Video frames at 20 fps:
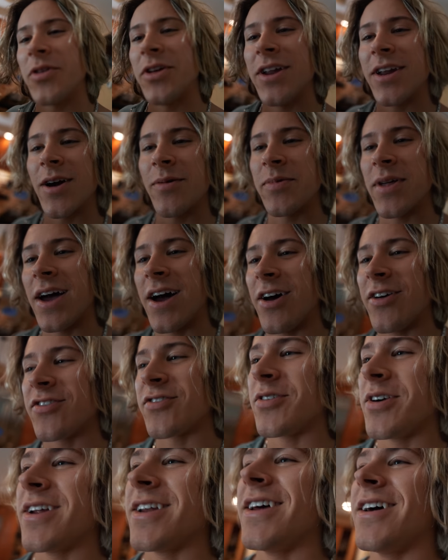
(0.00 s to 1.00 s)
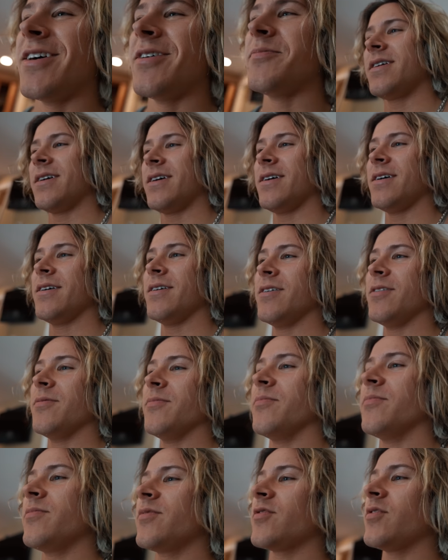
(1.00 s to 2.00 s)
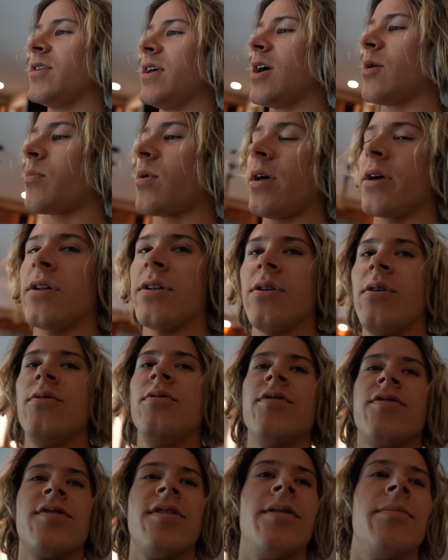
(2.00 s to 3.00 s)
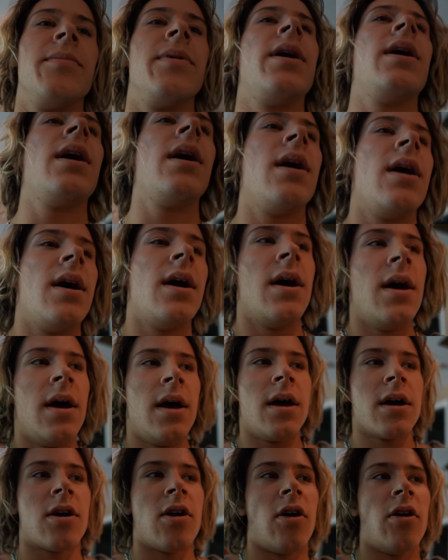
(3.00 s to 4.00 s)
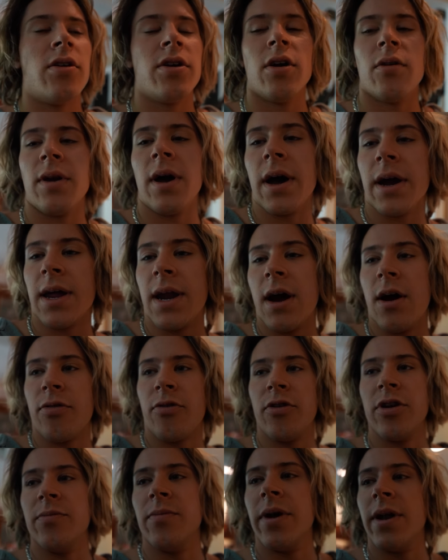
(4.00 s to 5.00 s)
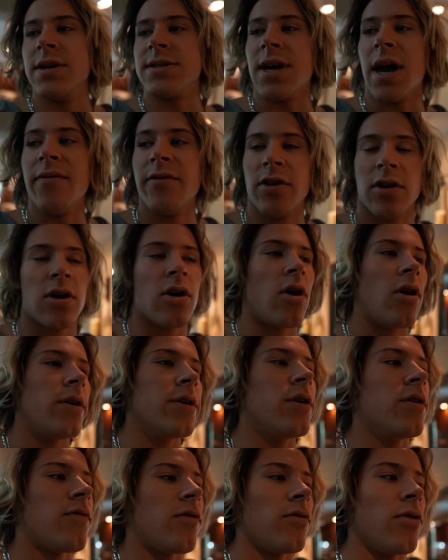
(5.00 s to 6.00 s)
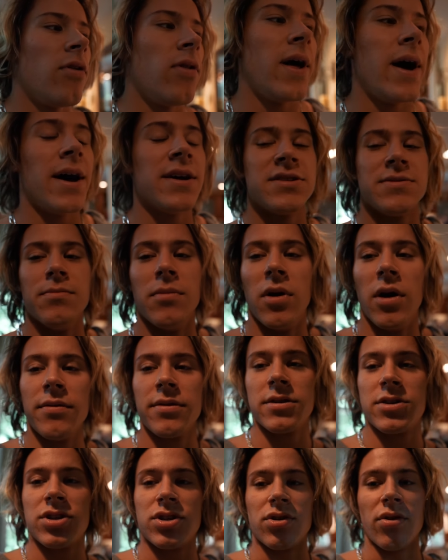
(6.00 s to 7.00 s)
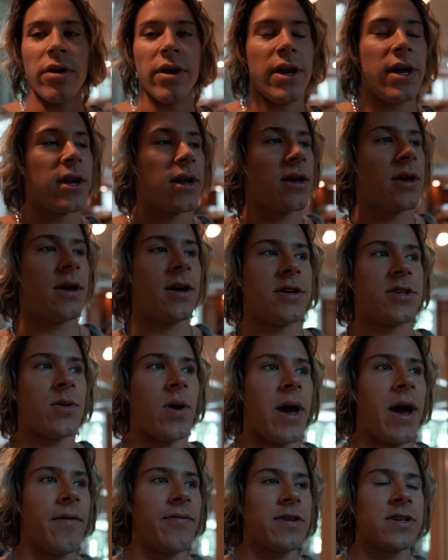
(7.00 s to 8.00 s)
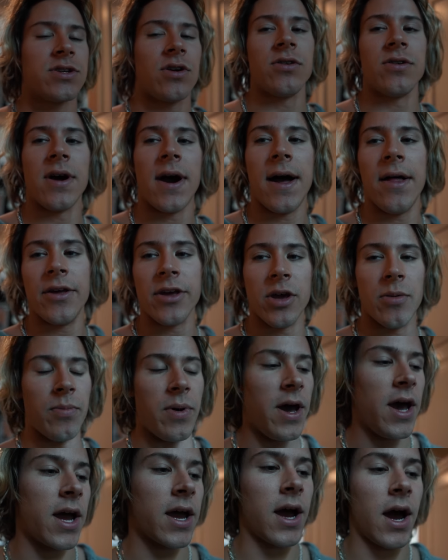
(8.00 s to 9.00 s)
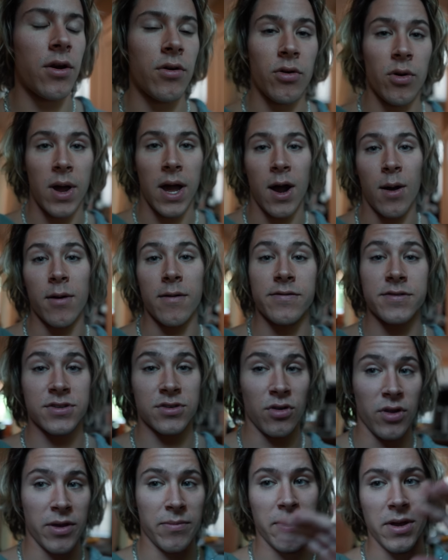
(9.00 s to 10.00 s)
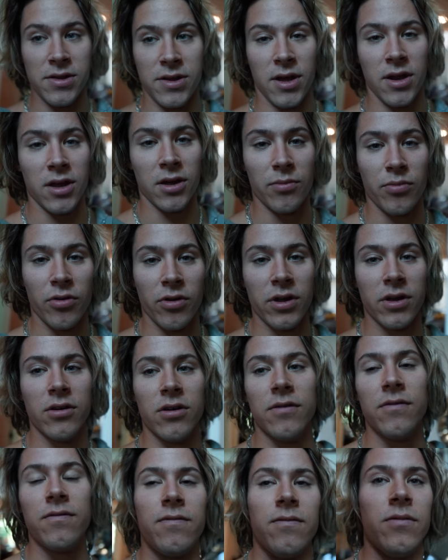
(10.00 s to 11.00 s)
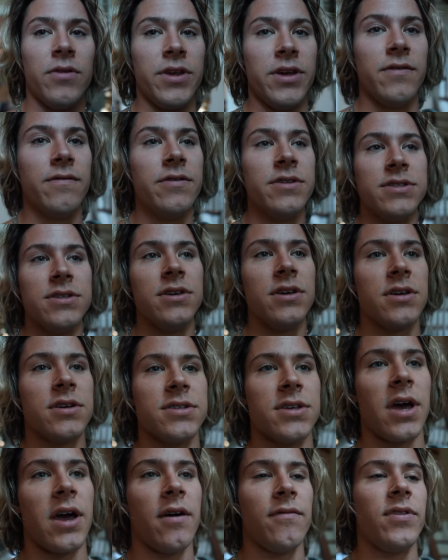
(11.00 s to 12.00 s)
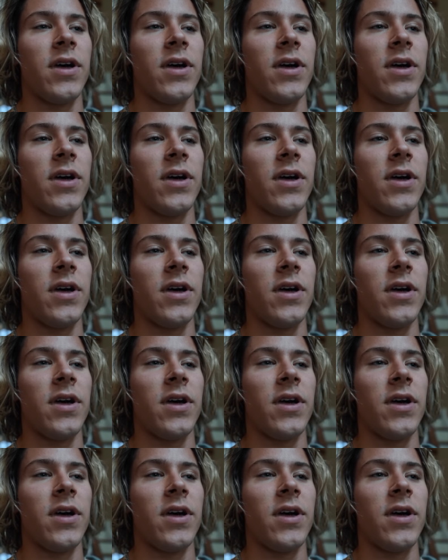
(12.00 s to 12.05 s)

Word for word: cleaning up the house right now. So yeah, probably gonna go do some cardio, knock it out, 30 minutes. I haven't done cardio for the last month straight, so I have to start dialing it back. I don't know how I'm still like maintaining a pretty good lean physique because I have